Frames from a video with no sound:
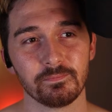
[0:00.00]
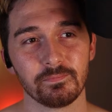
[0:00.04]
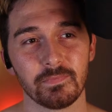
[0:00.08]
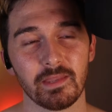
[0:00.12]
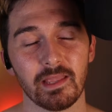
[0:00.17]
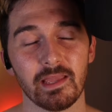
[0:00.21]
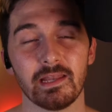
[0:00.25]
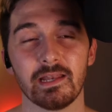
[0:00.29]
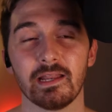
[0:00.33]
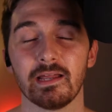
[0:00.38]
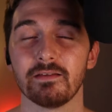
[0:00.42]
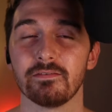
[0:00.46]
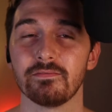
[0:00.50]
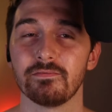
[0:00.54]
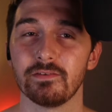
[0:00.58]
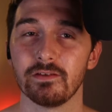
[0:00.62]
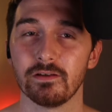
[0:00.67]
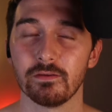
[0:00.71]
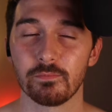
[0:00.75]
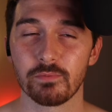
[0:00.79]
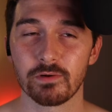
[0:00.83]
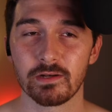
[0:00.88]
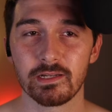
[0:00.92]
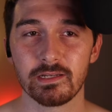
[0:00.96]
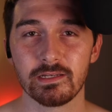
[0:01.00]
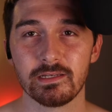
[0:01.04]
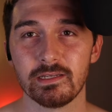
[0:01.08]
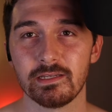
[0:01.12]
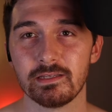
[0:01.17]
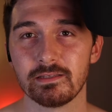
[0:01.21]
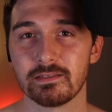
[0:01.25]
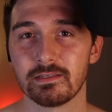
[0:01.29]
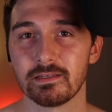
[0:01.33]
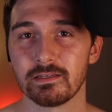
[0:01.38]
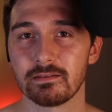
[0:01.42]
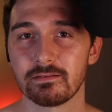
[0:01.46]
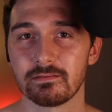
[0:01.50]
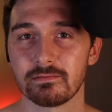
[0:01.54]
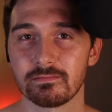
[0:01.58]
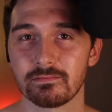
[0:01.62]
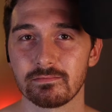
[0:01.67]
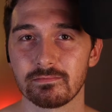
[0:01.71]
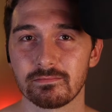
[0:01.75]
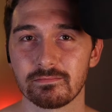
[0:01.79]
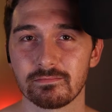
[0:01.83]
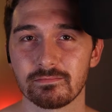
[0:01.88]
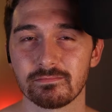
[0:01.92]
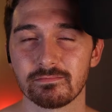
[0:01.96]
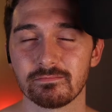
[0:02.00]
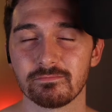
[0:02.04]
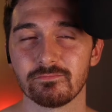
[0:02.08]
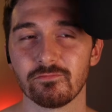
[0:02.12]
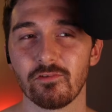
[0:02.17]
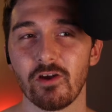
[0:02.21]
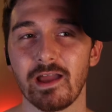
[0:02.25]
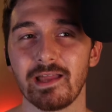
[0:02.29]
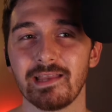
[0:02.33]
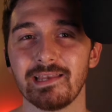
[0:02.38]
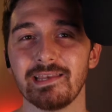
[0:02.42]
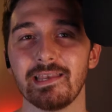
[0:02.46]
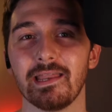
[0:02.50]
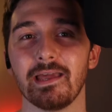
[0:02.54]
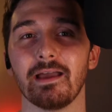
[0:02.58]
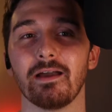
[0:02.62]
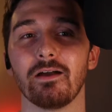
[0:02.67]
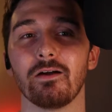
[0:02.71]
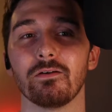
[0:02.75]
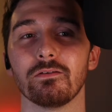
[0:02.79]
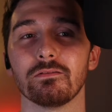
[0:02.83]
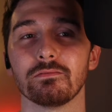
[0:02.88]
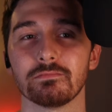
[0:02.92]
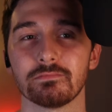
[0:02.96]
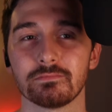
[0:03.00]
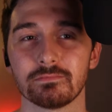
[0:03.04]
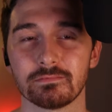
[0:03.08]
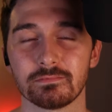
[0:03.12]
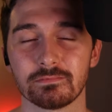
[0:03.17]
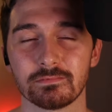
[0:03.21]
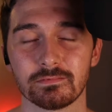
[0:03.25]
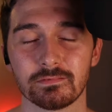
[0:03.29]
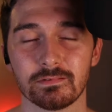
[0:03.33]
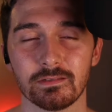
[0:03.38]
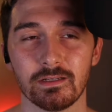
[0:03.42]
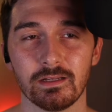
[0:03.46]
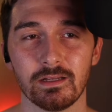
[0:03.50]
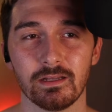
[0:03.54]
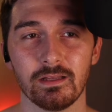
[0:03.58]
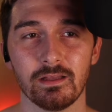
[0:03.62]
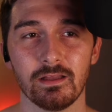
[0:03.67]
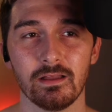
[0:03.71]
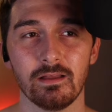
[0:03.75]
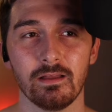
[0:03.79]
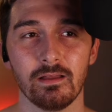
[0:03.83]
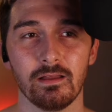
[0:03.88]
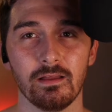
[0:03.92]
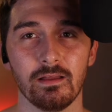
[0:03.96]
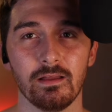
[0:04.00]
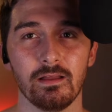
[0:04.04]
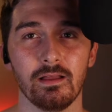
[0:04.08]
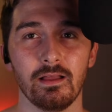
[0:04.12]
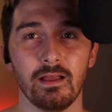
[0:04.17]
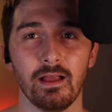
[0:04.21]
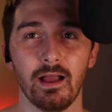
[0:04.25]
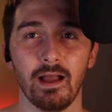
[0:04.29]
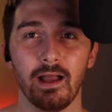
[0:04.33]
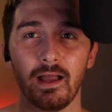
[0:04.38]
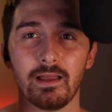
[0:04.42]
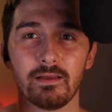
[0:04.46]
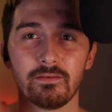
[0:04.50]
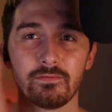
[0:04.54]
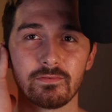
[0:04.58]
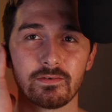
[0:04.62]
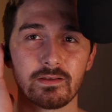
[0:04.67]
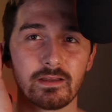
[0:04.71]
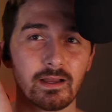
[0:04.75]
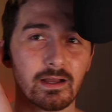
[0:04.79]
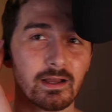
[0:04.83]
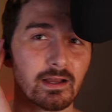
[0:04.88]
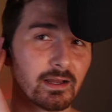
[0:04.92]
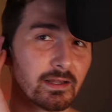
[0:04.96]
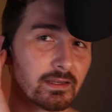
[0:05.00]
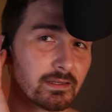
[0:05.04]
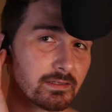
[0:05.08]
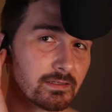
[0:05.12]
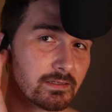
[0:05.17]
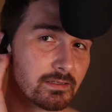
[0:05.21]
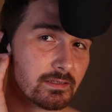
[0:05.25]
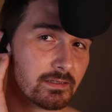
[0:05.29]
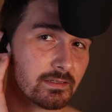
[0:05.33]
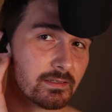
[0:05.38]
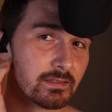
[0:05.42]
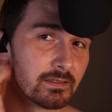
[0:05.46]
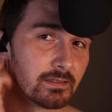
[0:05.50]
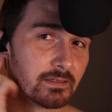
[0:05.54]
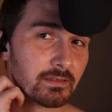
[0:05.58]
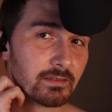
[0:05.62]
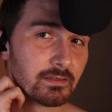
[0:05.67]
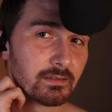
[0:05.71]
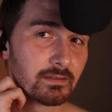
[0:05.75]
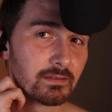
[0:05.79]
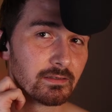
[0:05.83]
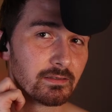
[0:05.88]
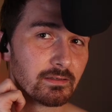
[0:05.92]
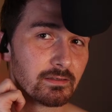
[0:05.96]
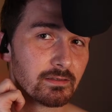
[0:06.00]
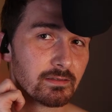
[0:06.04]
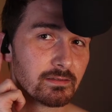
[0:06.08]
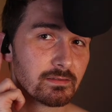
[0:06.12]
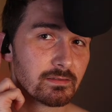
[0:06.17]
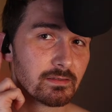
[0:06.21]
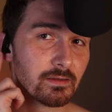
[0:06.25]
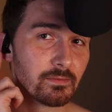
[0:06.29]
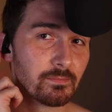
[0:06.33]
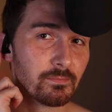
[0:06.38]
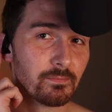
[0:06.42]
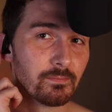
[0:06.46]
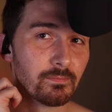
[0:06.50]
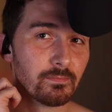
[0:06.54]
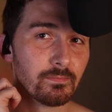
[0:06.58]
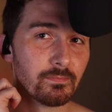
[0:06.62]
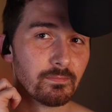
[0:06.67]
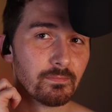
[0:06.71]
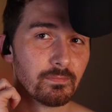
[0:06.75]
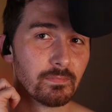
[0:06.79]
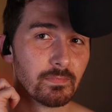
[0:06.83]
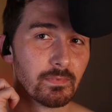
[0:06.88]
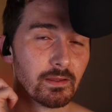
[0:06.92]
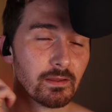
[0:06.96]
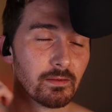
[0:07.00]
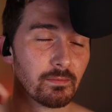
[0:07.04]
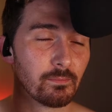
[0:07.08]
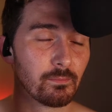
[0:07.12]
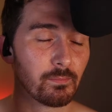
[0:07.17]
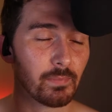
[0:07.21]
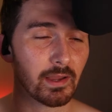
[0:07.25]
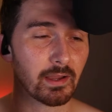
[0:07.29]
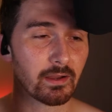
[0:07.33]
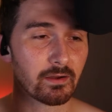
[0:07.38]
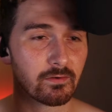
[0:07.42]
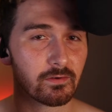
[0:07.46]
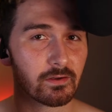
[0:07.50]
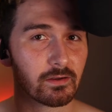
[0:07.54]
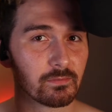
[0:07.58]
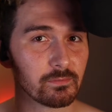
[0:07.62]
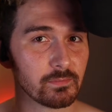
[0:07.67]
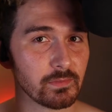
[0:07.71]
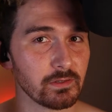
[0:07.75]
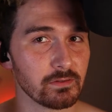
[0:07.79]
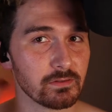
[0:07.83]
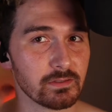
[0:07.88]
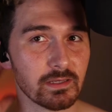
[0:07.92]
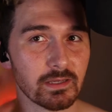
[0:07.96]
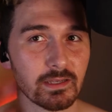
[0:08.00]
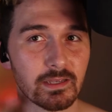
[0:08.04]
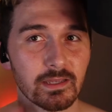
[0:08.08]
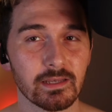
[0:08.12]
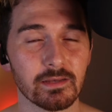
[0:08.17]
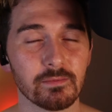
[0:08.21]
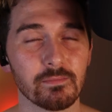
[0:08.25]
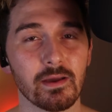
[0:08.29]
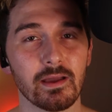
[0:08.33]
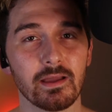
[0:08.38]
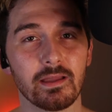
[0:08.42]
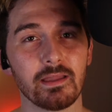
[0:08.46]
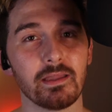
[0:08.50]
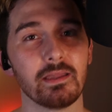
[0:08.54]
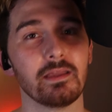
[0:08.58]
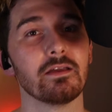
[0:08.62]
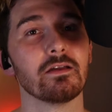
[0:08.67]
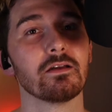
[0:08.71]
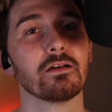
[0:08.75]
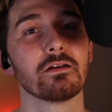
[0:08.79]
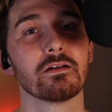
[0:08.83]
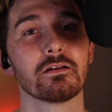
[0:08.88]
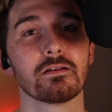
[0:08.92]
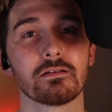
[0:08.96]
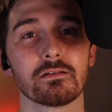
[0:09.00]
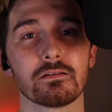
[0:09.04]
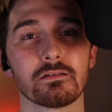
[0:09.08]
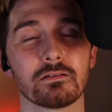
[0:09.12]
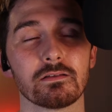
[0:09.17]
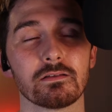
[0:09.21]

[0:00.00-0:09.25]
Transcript: And I feel pretty decent right now. I've got some background music in my ear